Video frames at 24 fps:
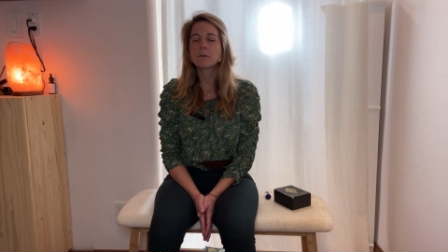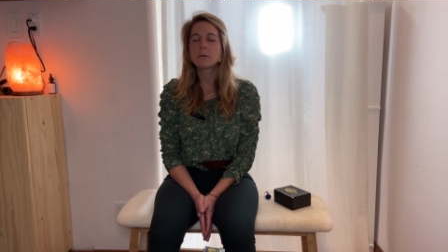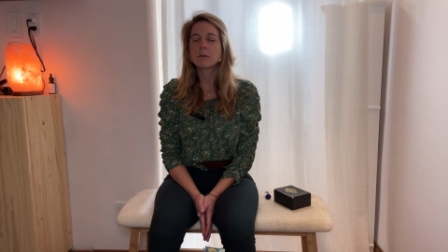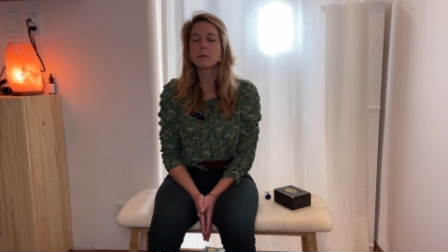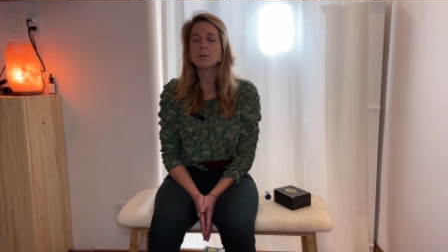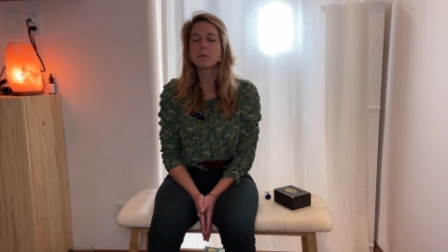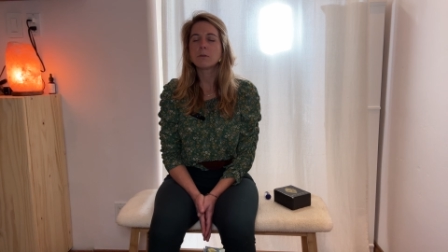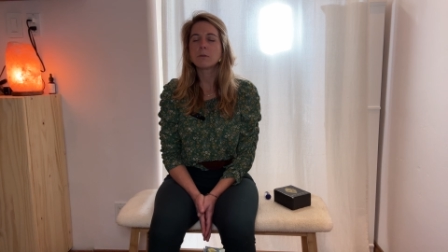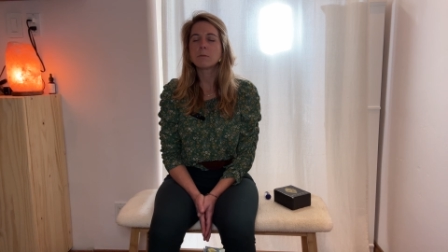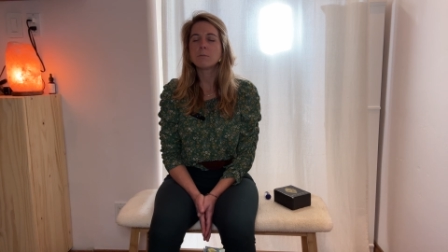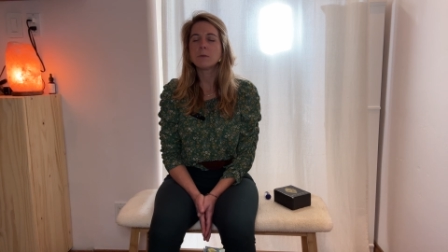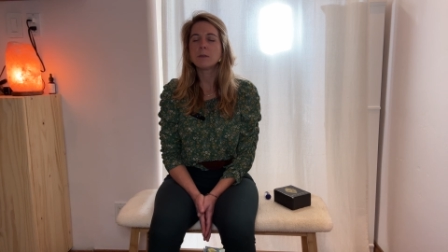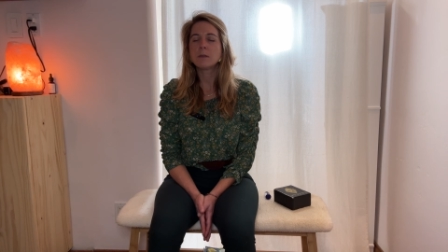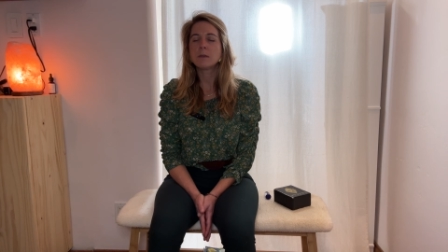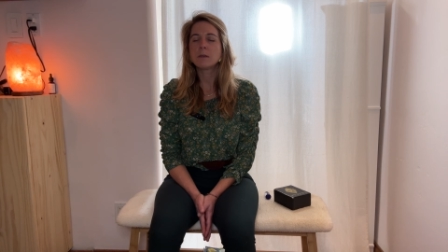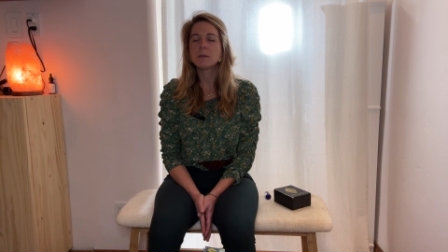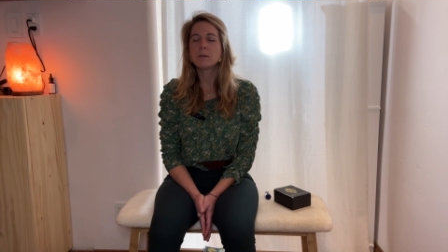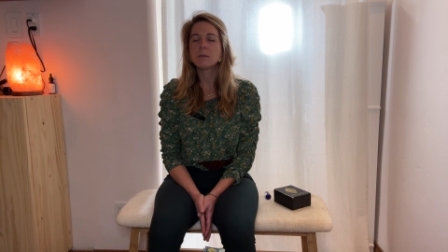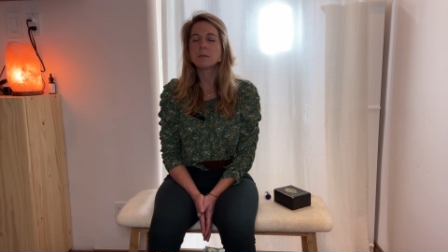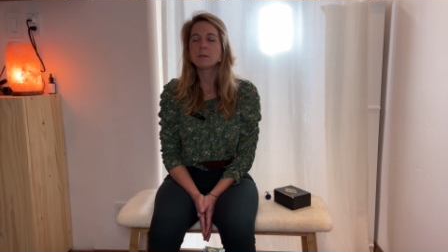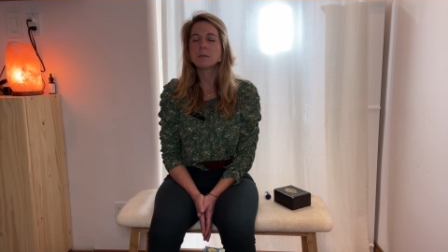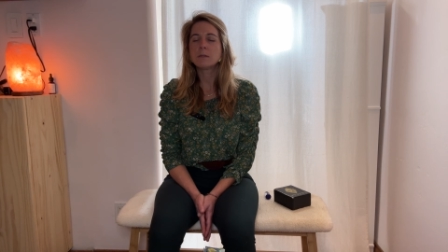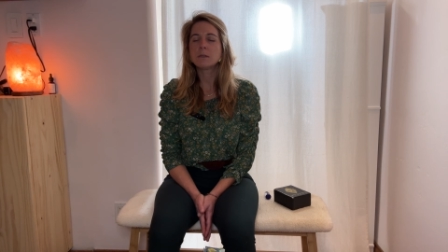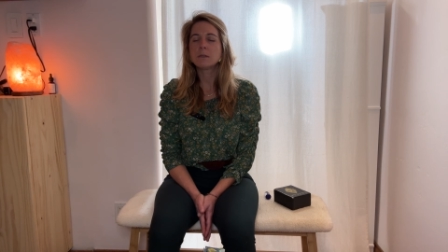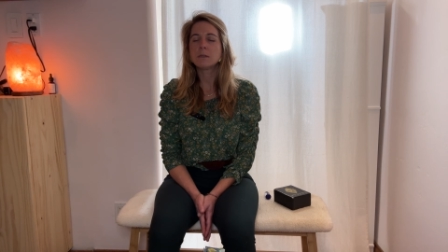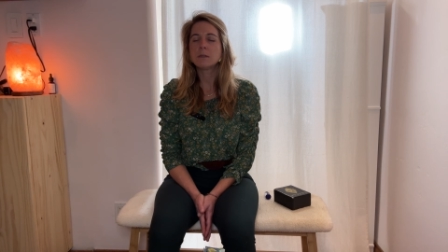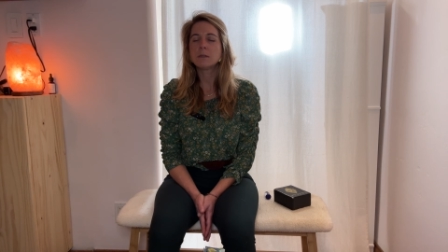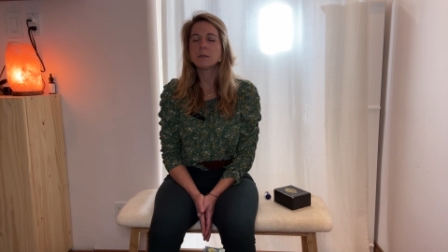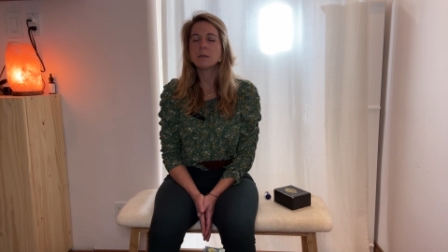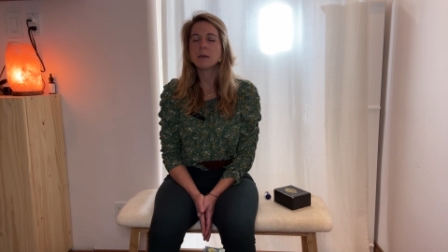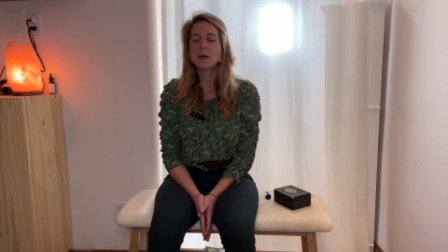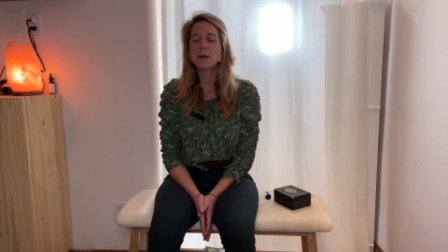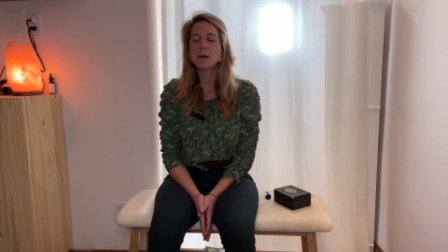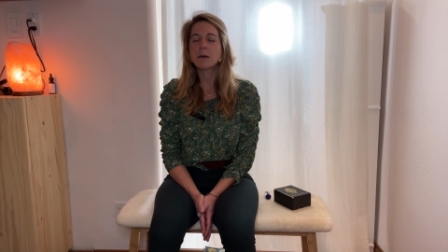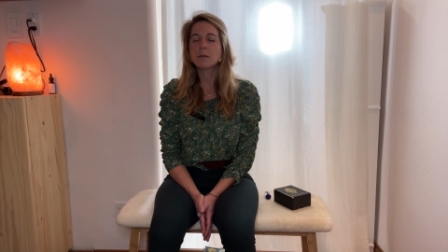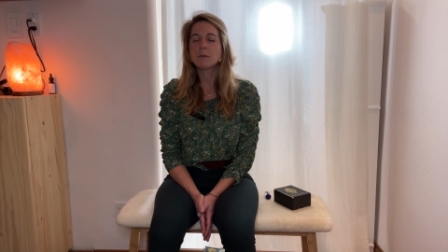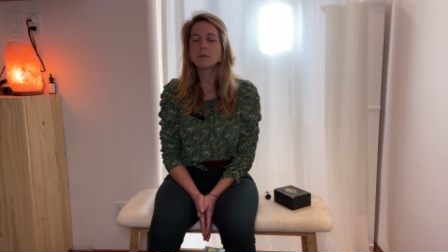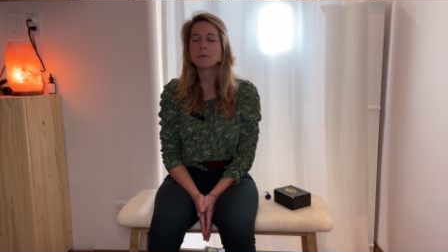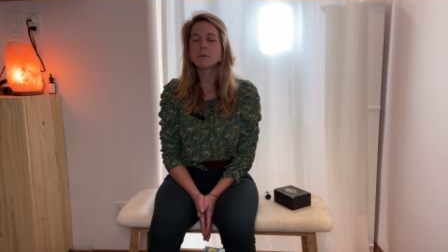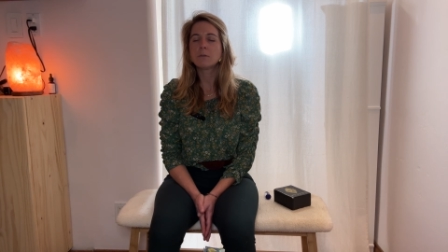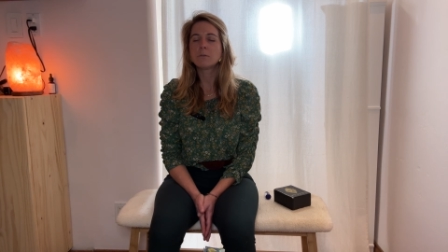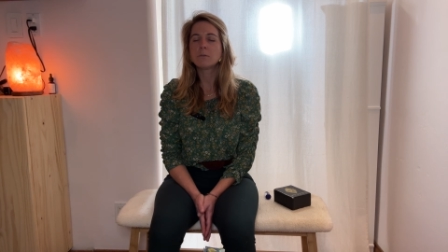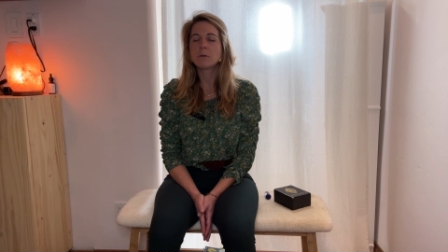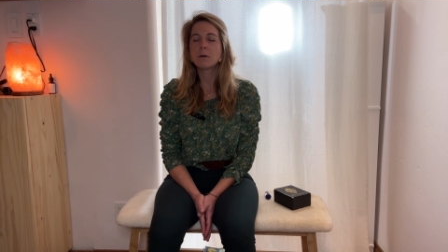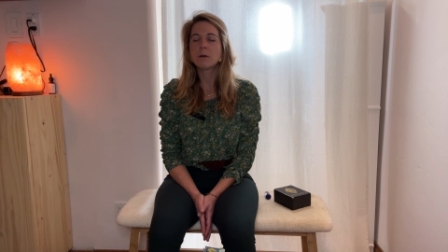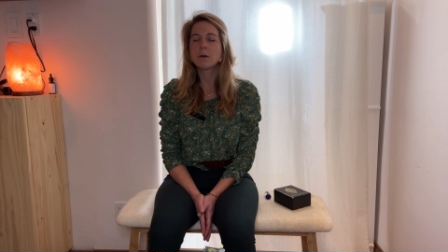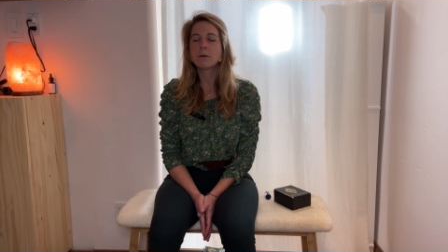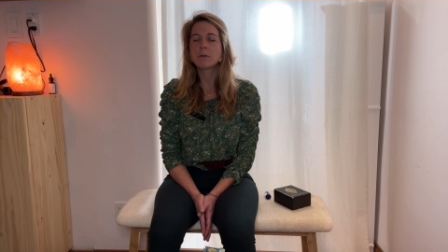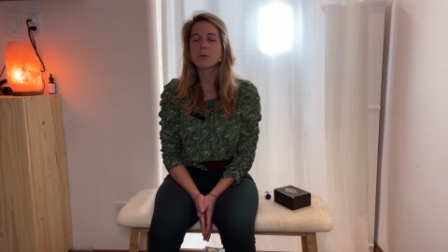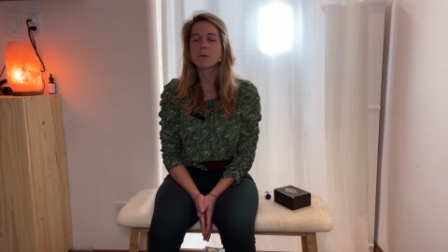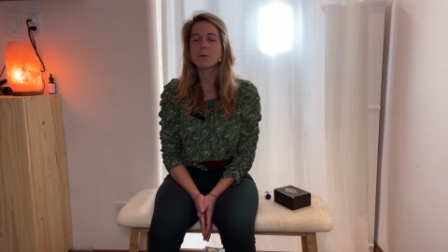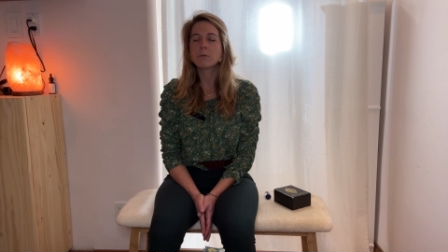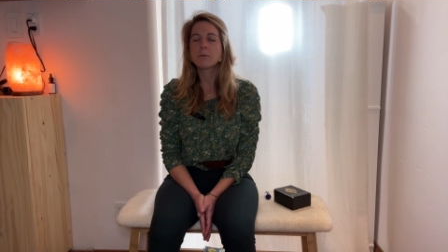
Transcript: that you can begin to inhale and draw